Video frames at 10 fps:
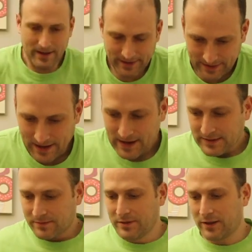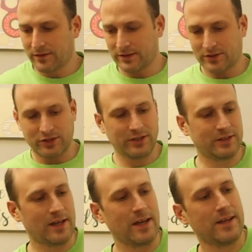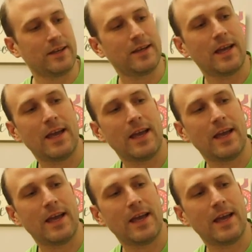Last meal of this cheat day